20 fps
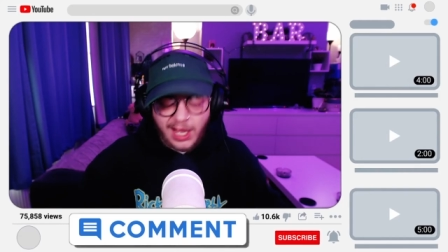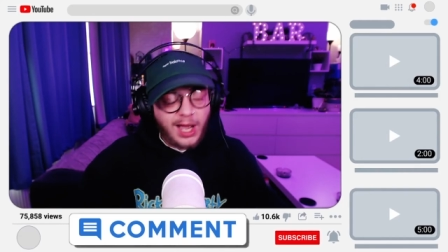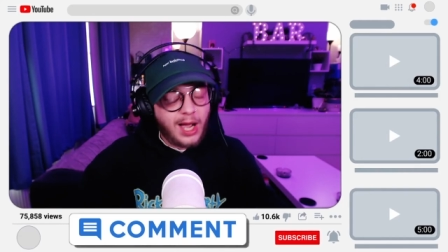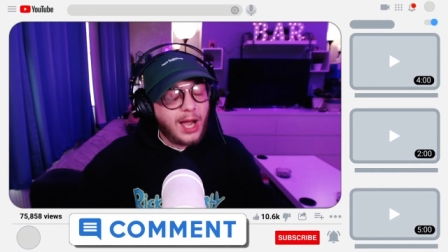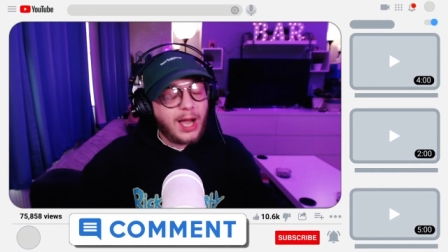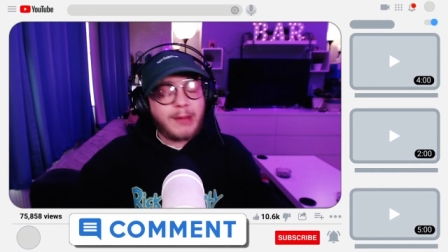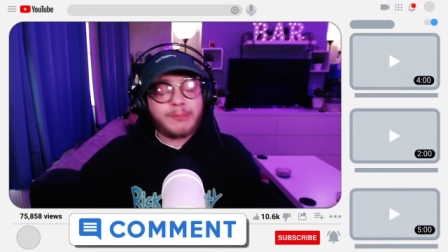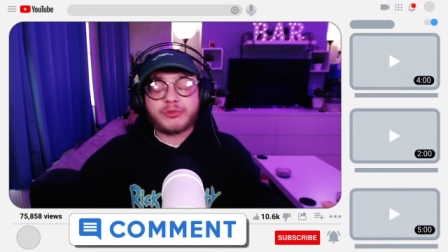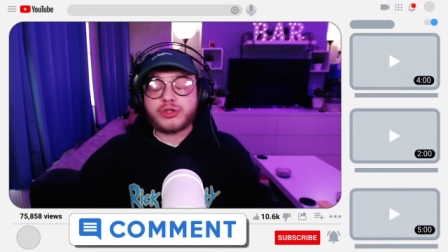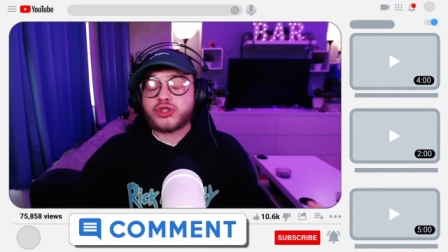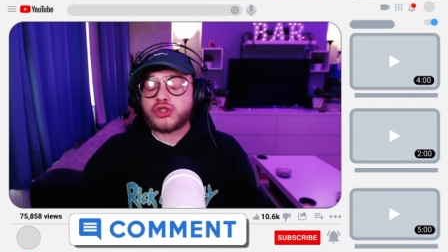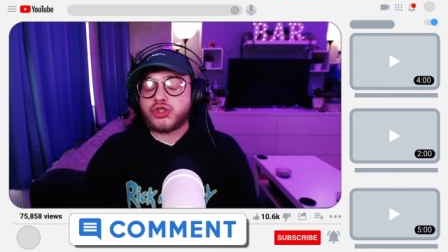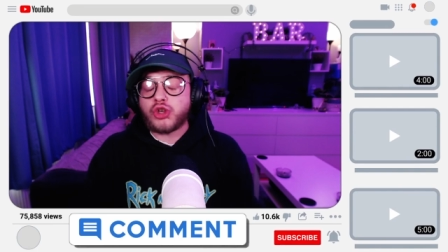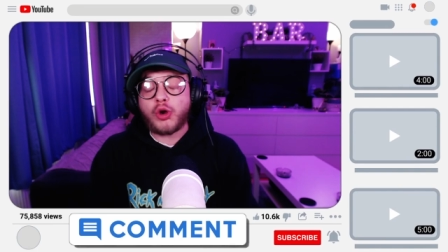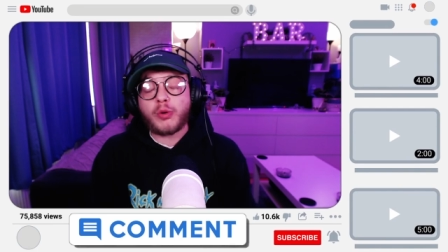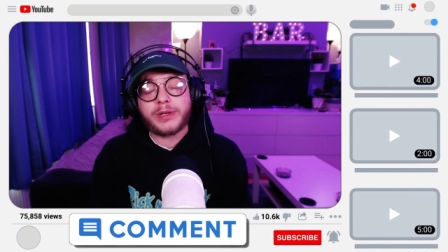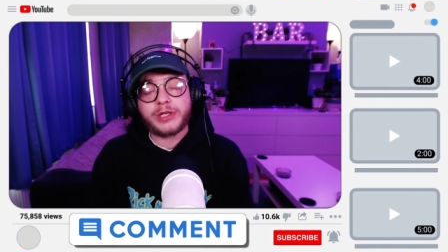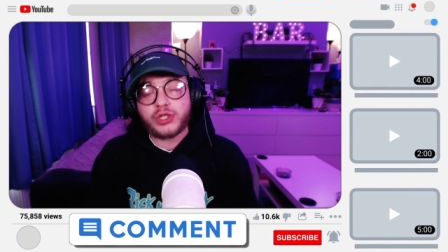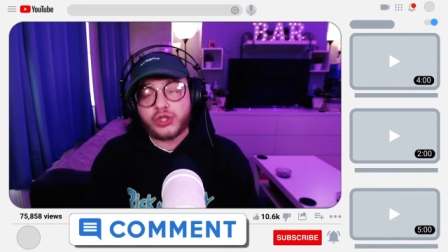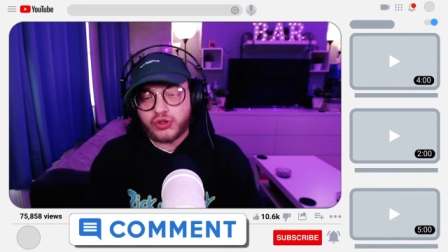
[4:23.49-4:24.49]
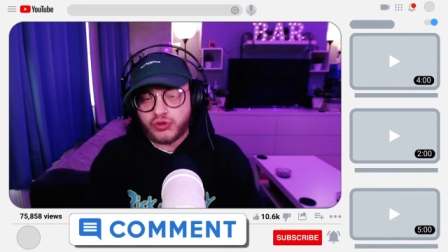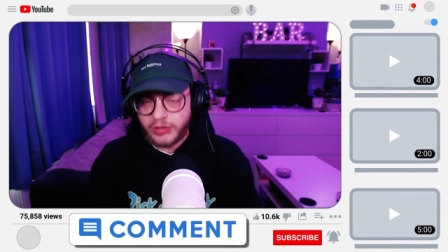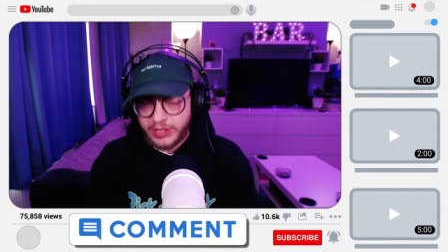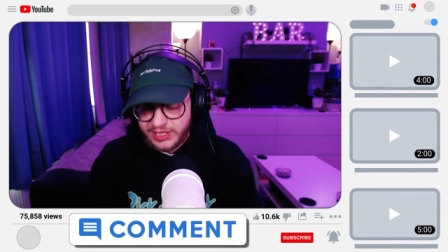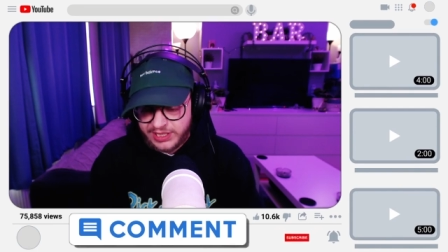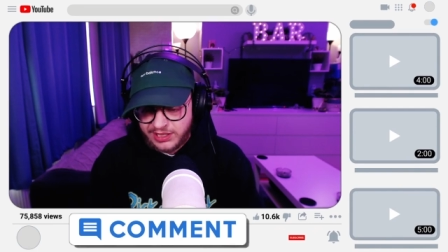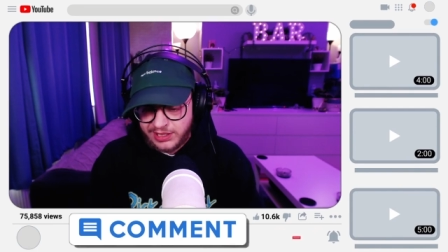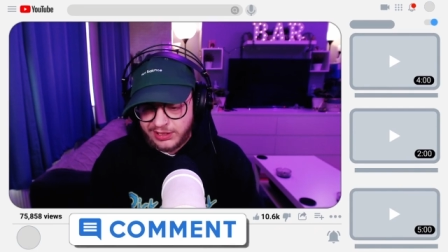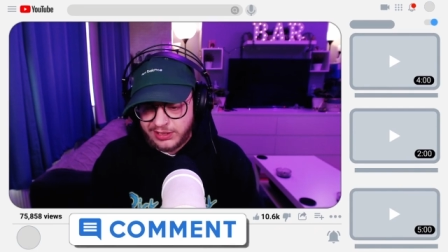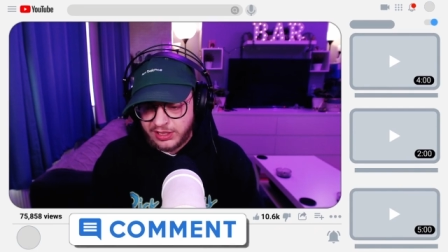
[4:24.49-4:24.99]
I'm so
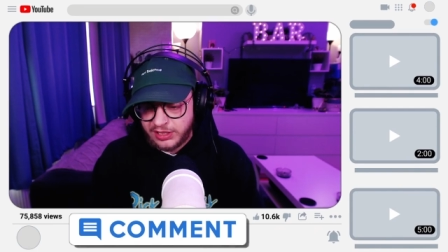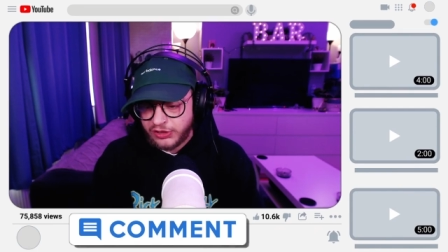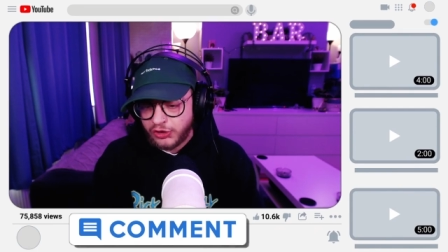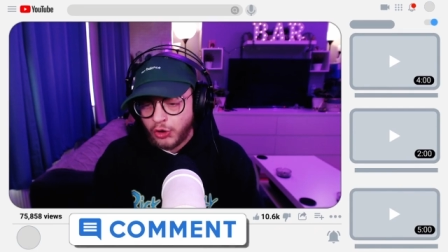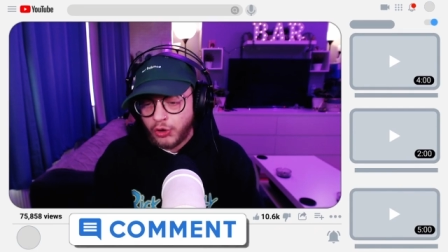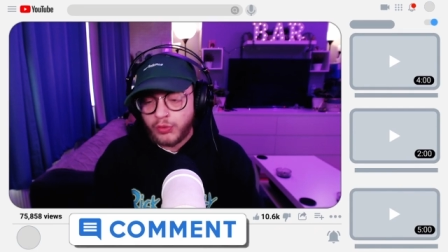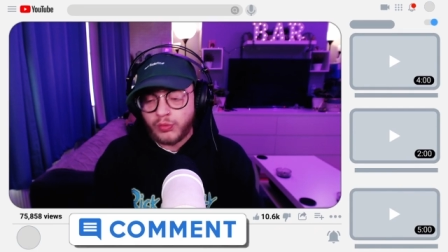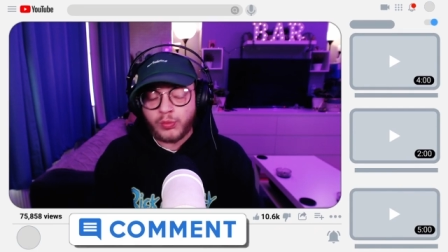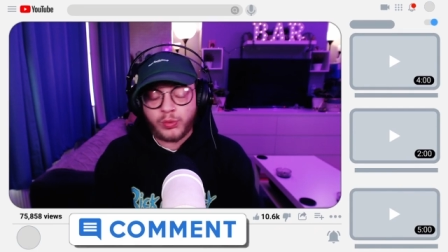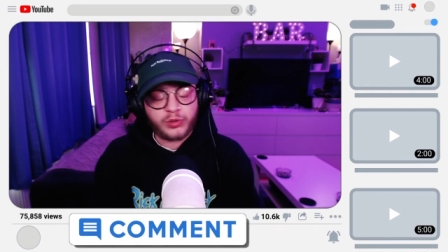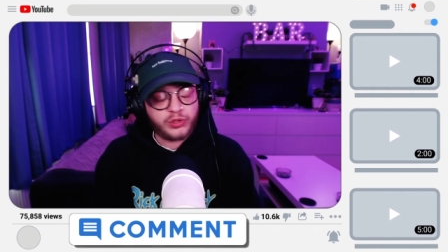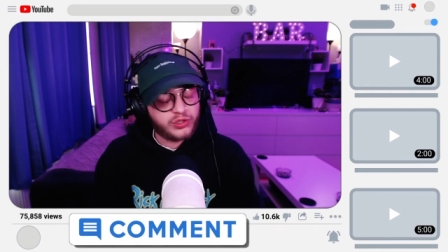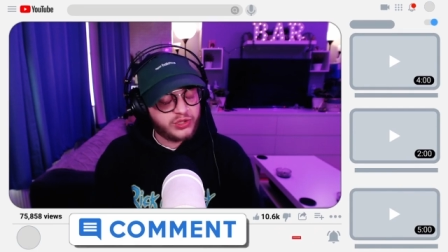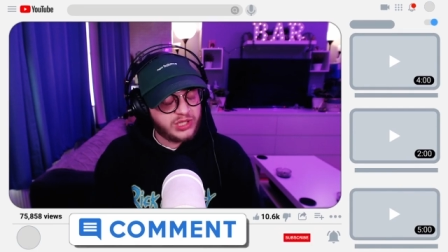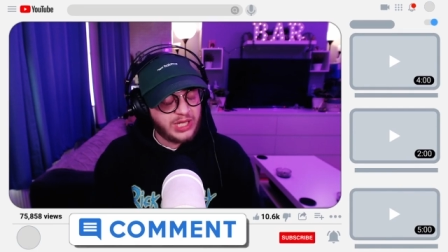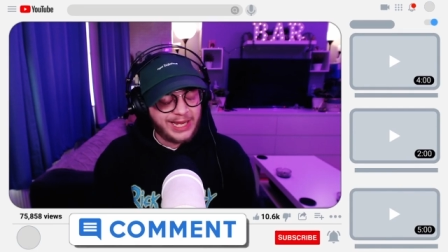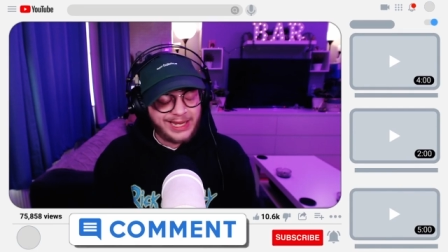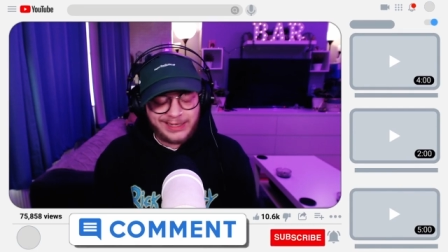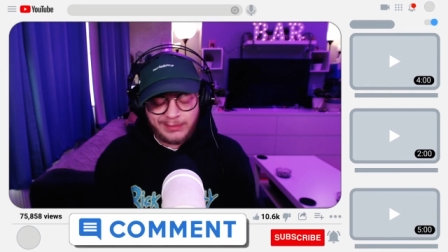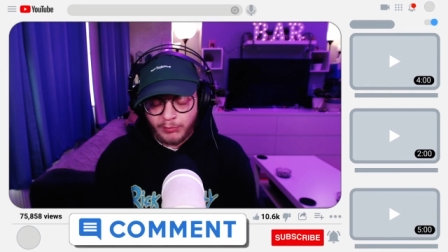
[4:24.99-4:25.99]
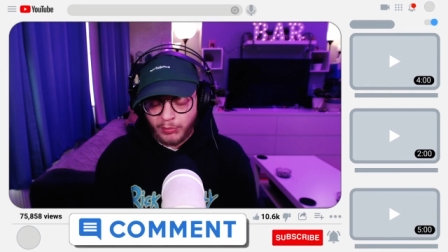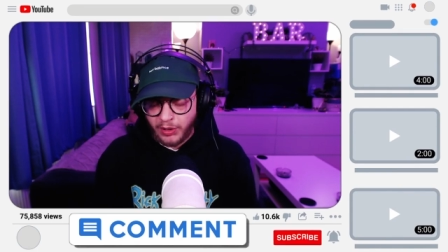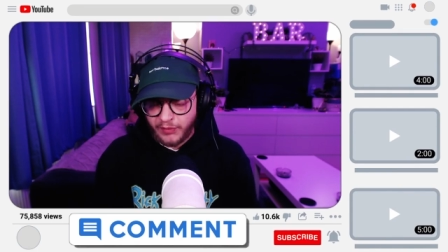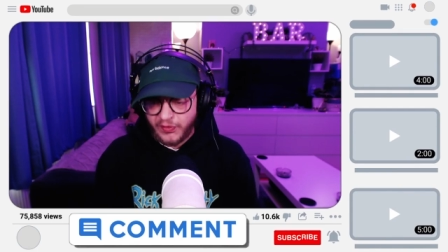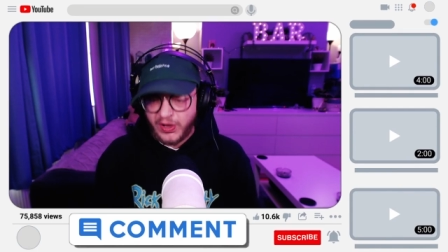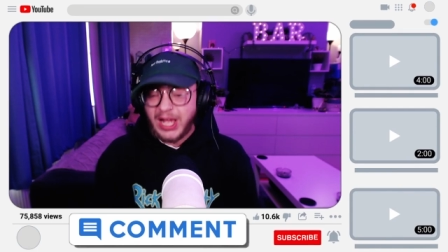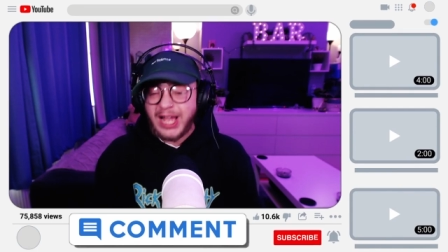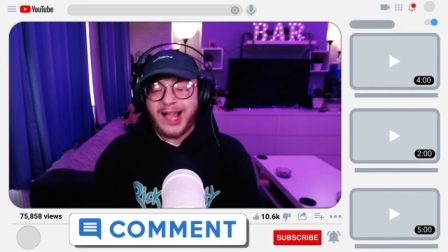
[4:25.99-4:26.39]
interested to know what you're saying, bruv.